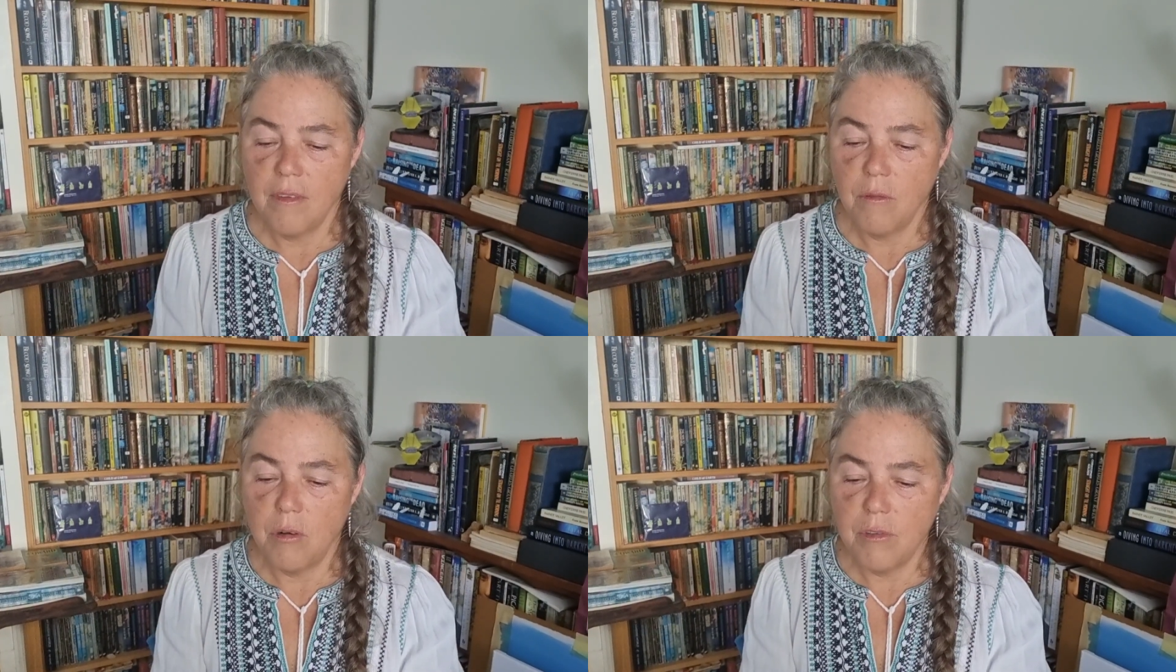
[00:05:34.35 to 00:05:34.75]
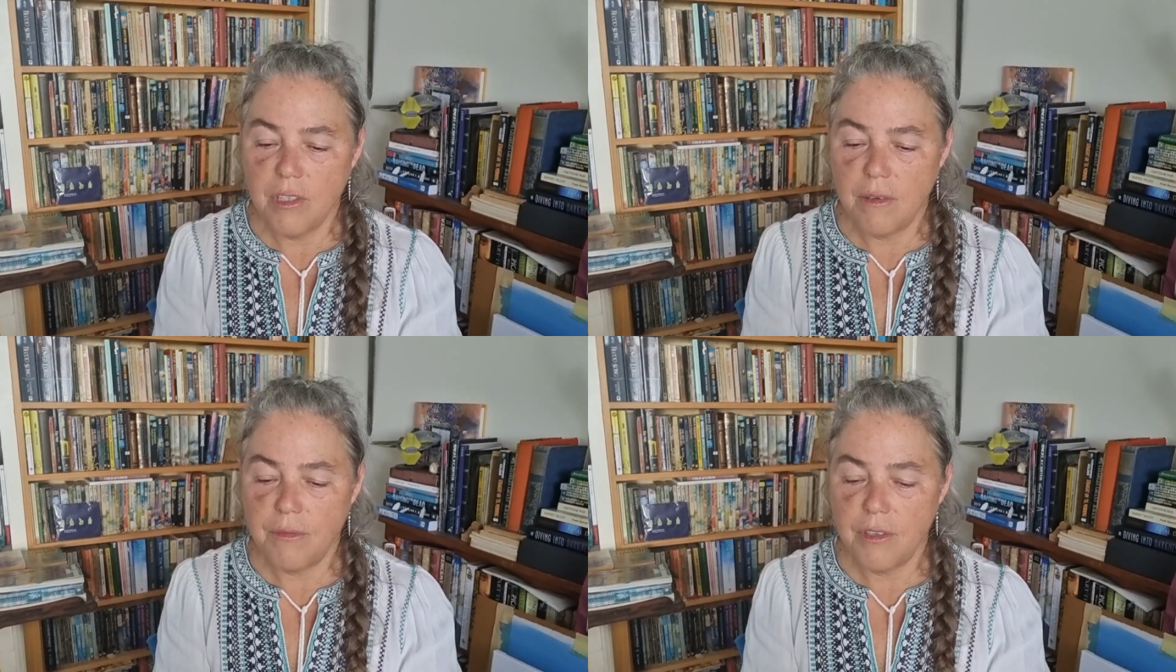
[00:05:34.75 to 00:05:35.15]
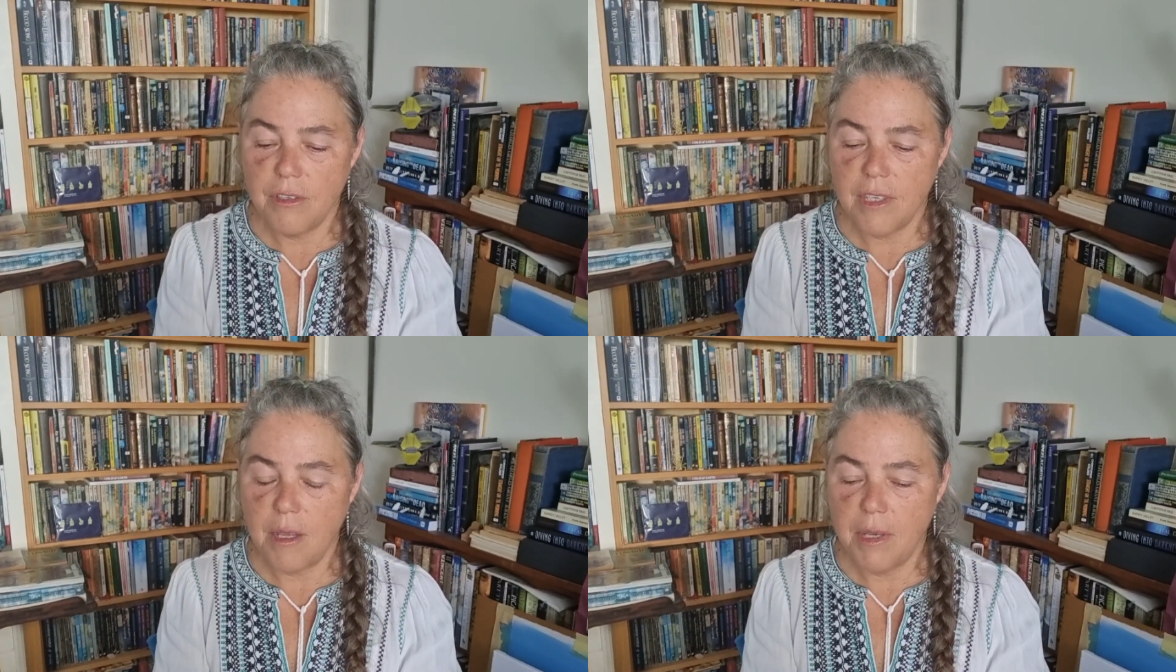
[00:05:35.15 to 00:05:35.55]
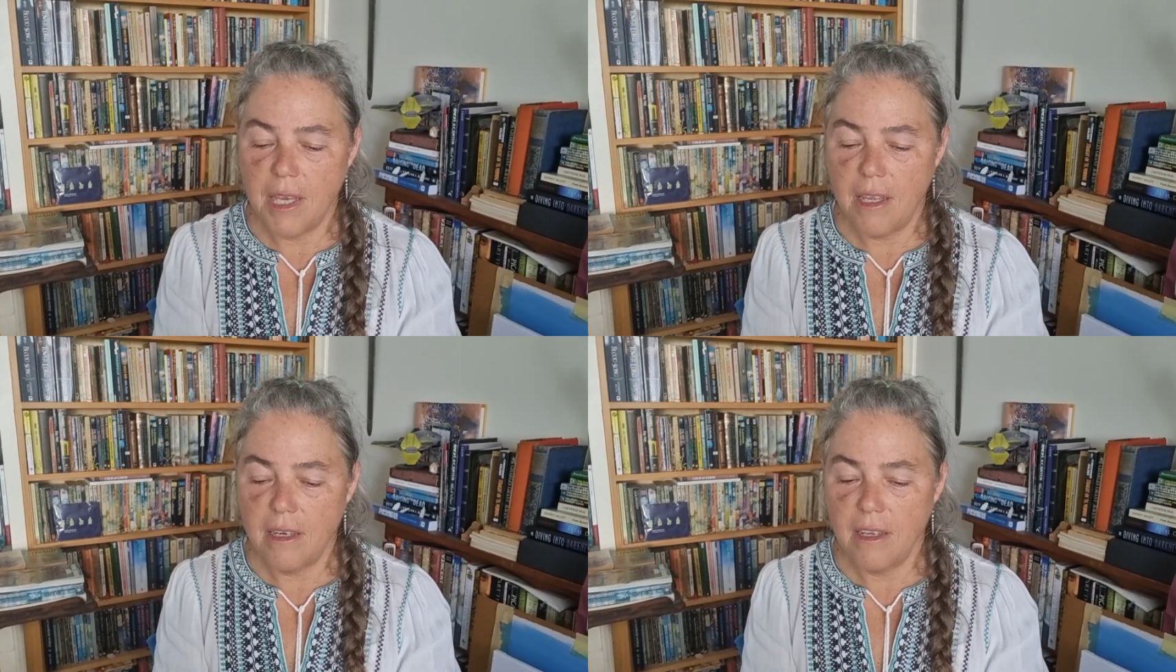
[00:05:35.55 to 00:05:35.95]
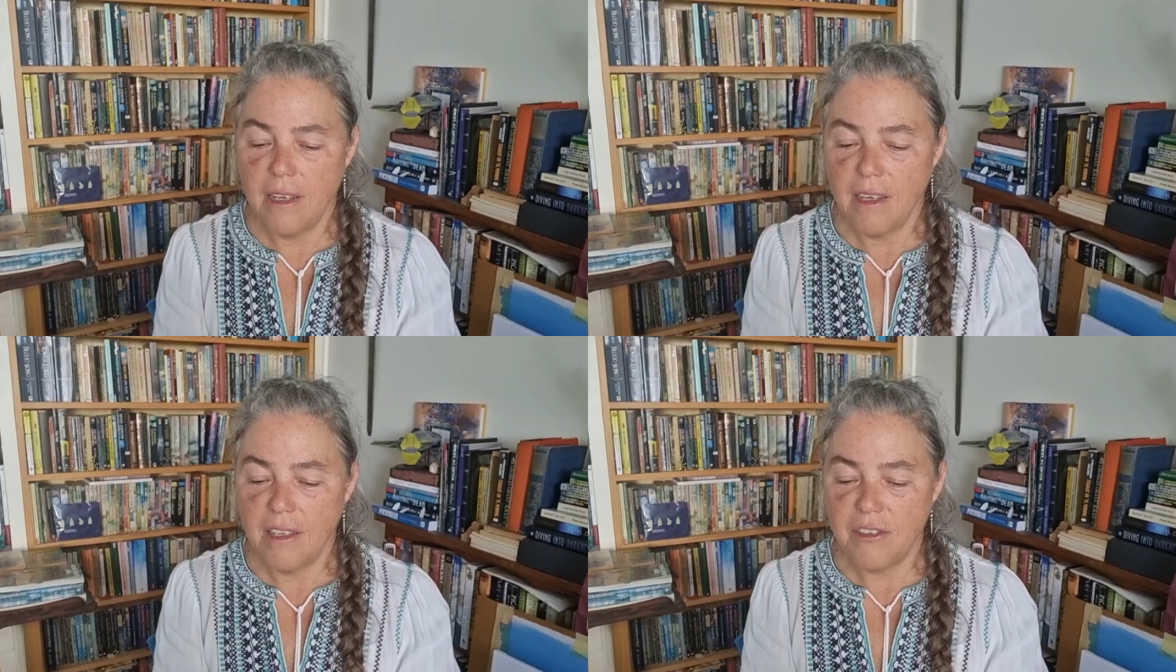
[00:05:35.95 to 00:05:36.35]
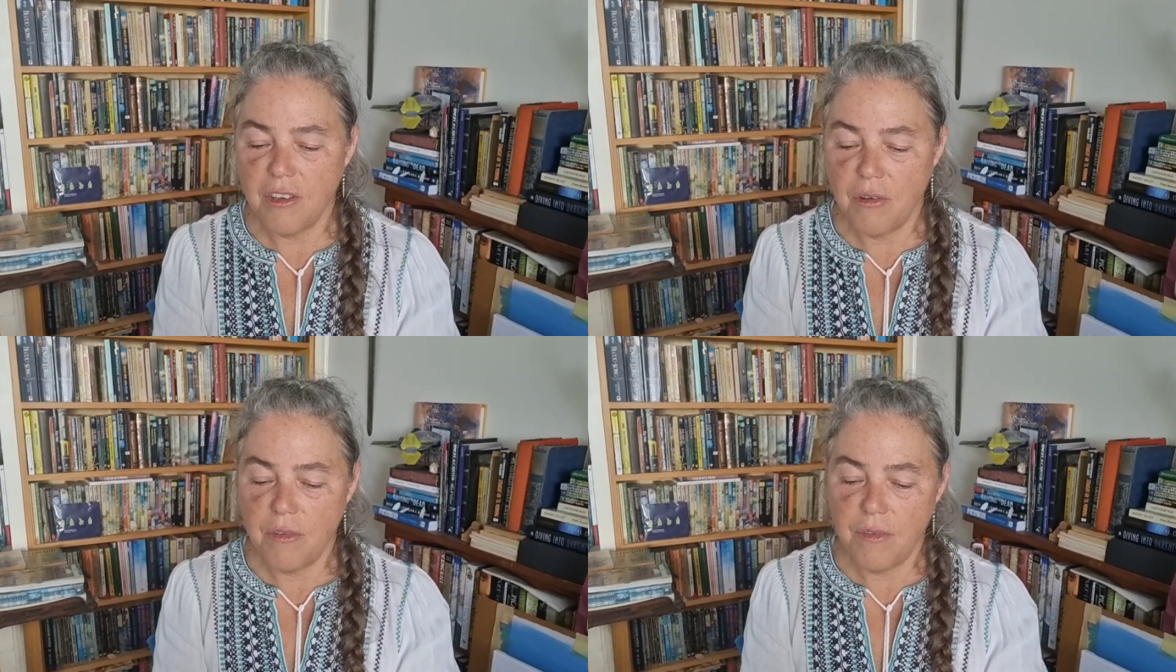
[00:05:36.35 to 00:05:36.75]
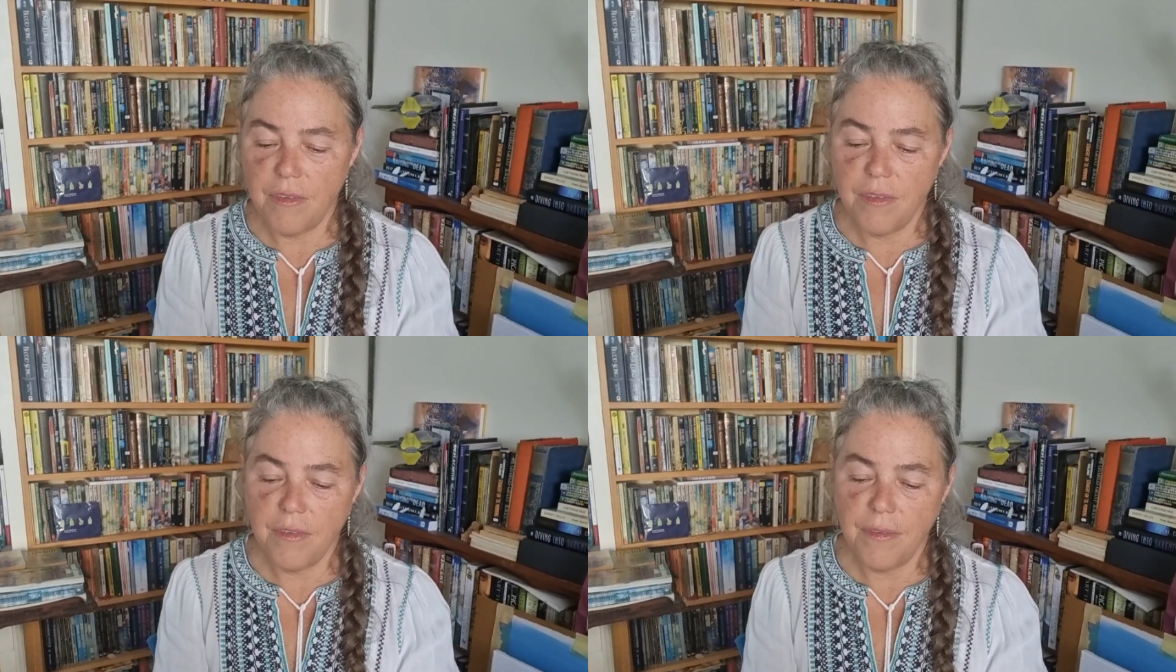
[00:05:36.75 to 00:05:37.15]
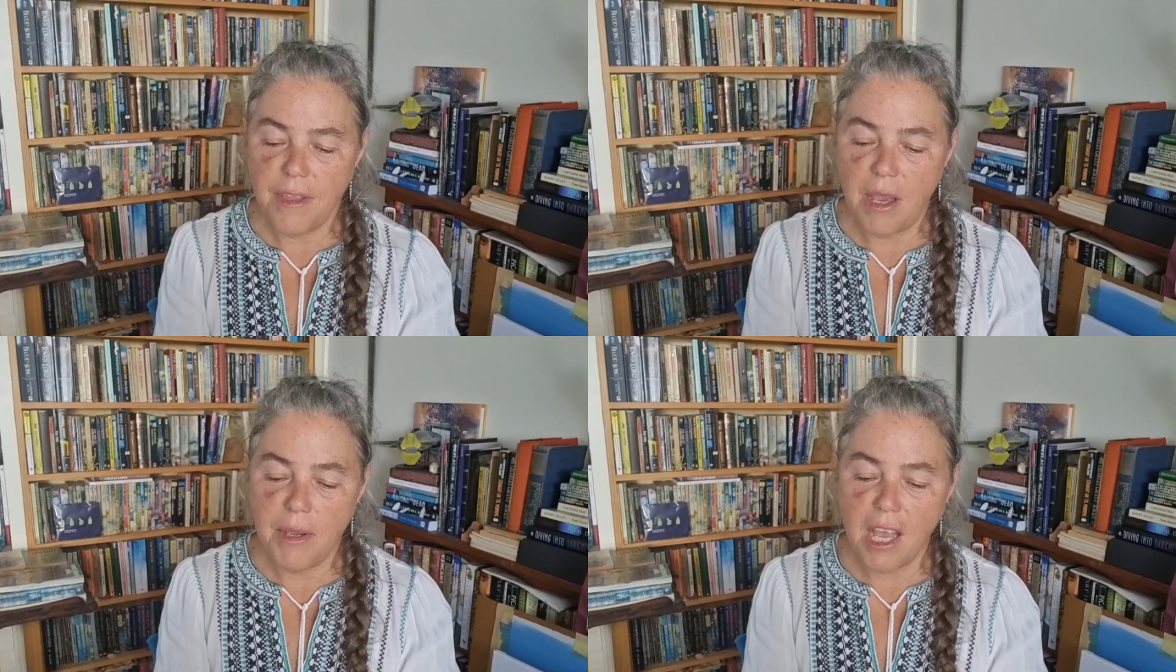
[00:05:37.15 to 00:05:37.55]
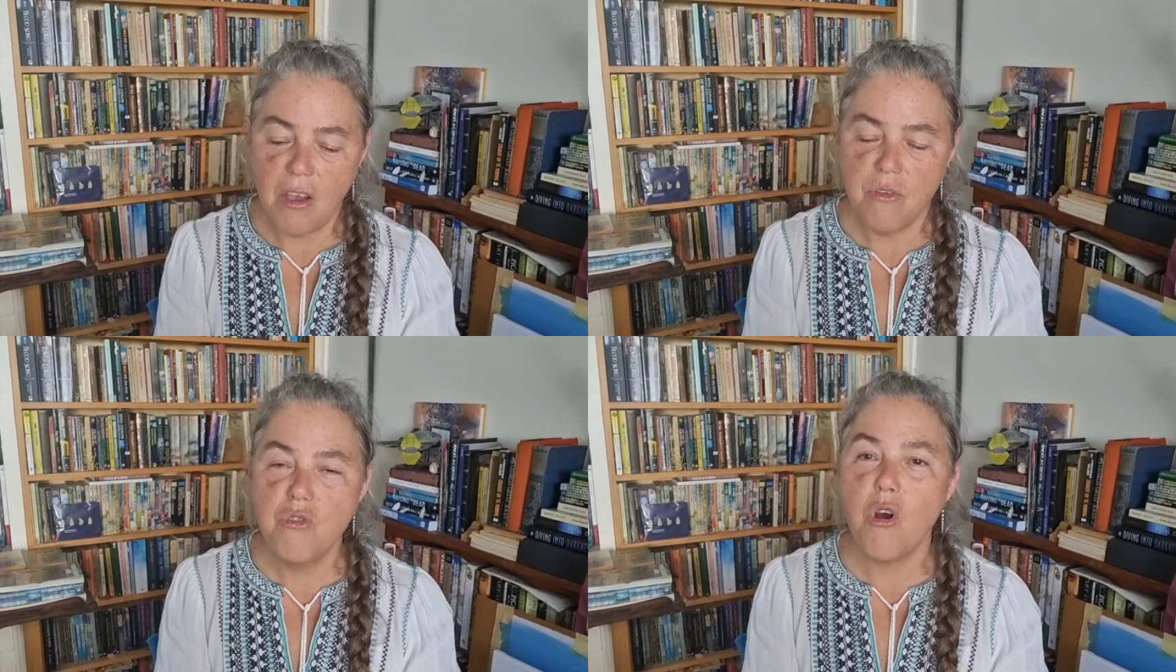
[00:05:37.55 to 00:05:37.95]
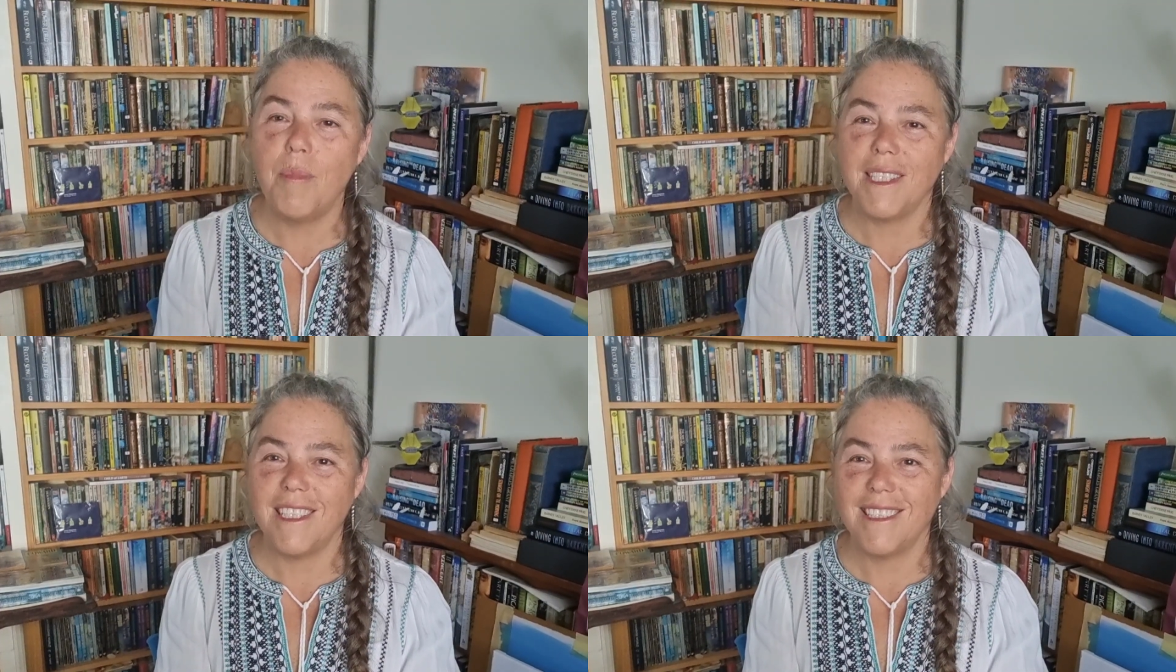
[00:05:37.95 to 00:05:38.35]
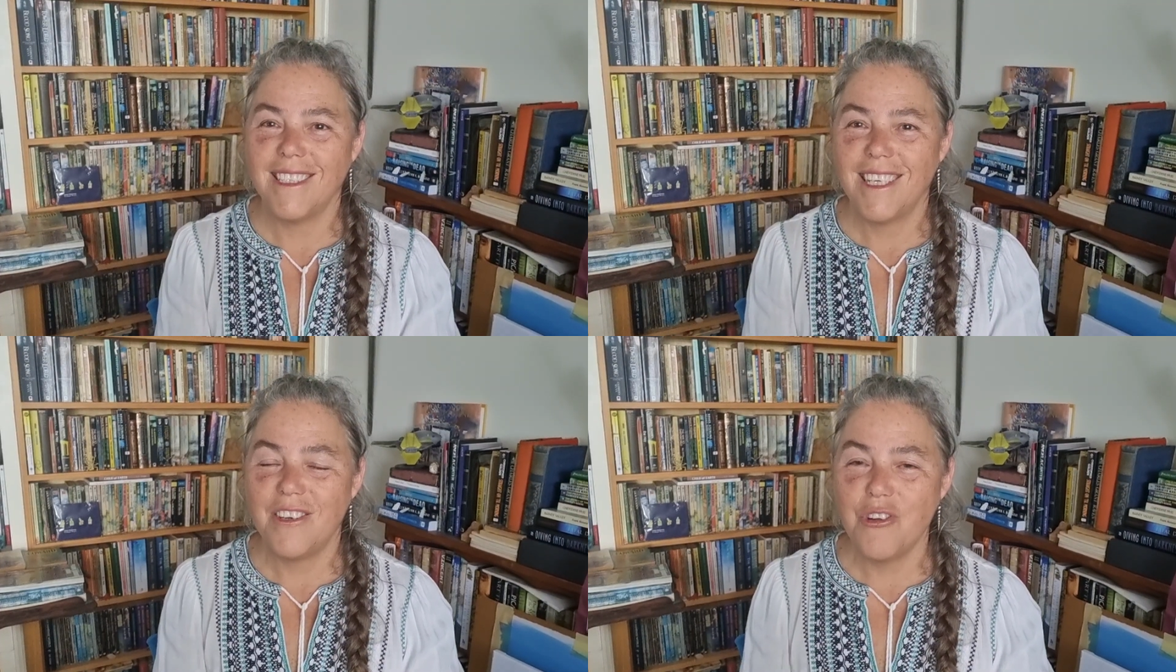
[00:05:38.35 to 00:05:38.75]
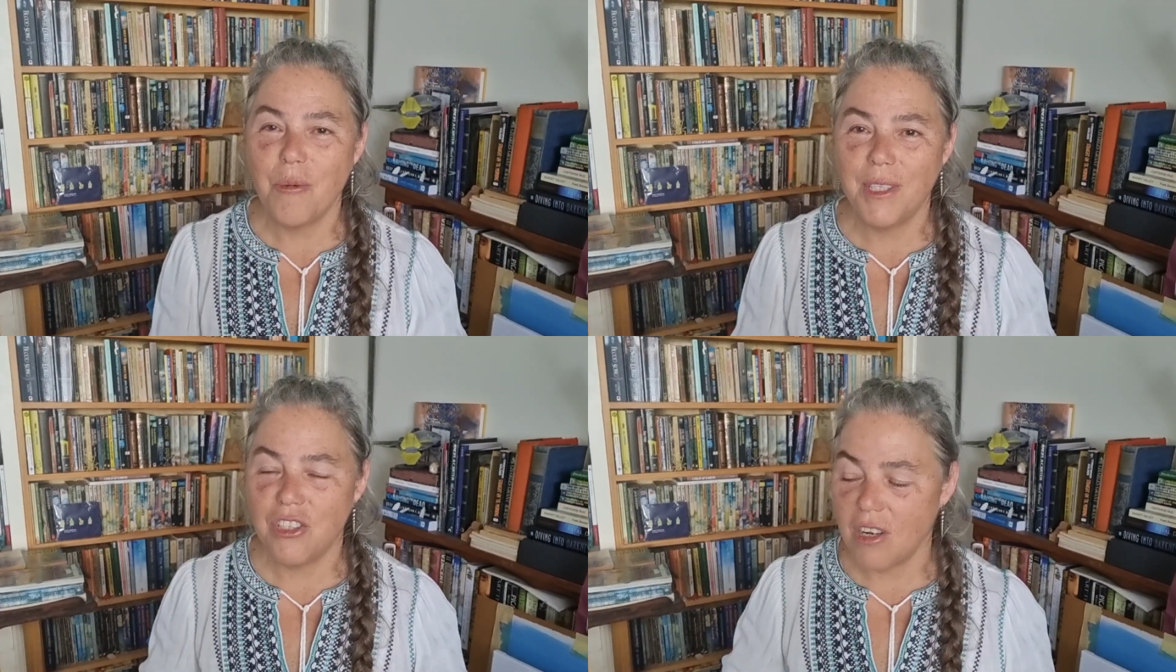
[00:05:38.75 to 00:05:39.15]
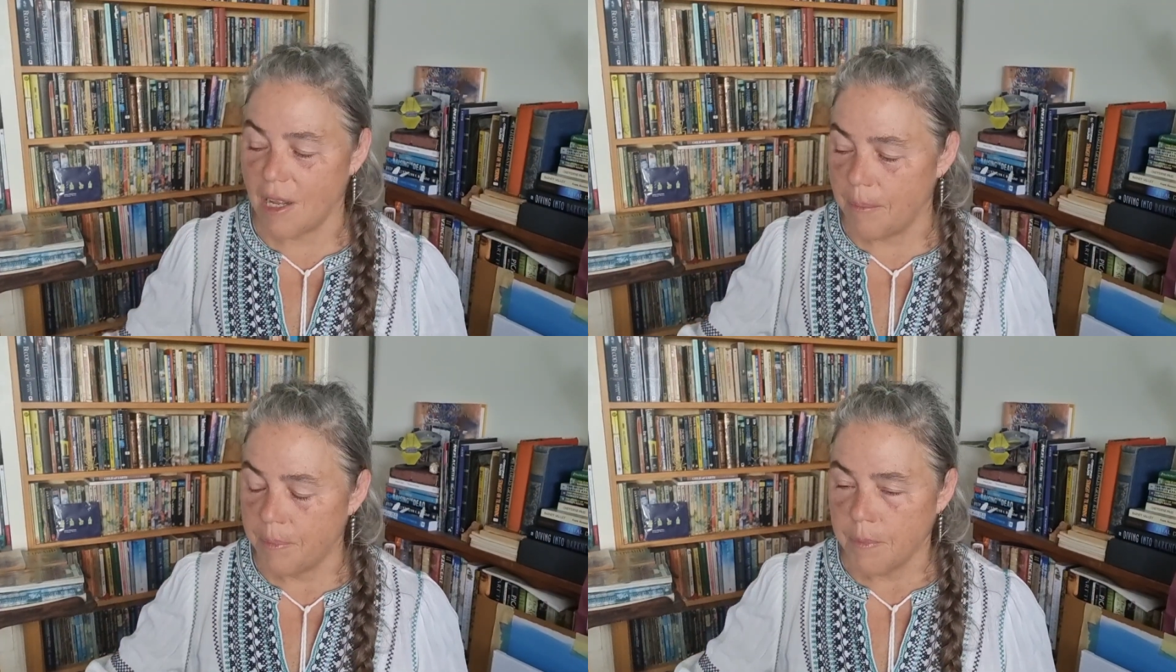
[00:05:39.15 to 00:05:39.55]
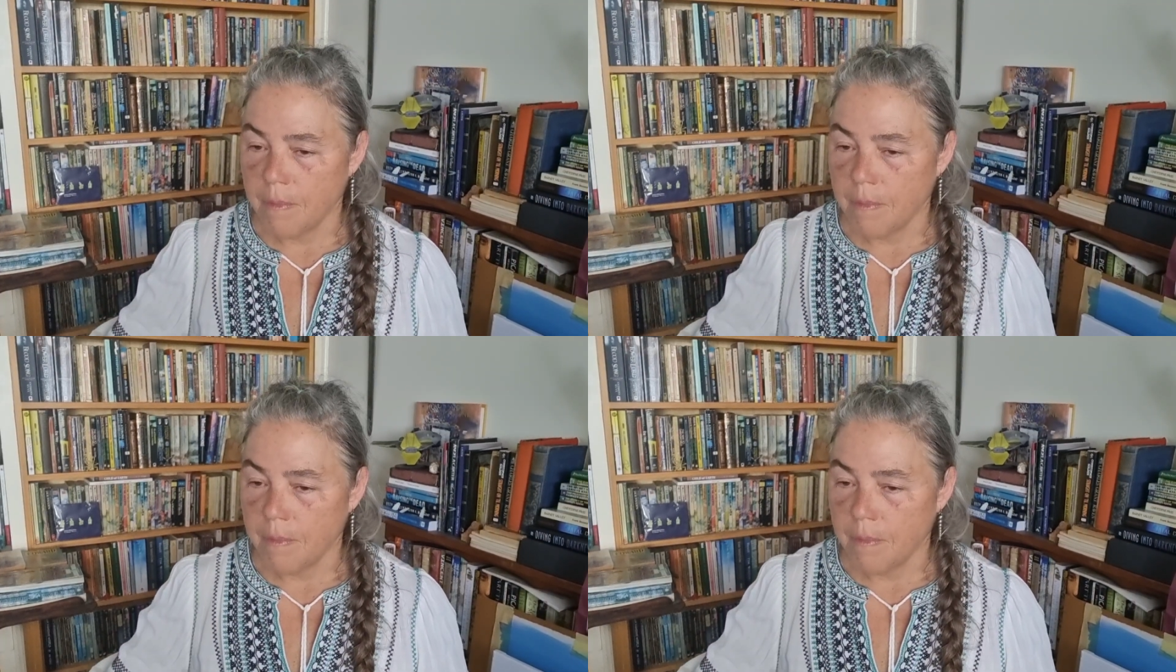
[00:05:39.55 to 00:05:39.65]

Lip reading: What was that first name again? It's not... There we go, Norbert. Norbert Donner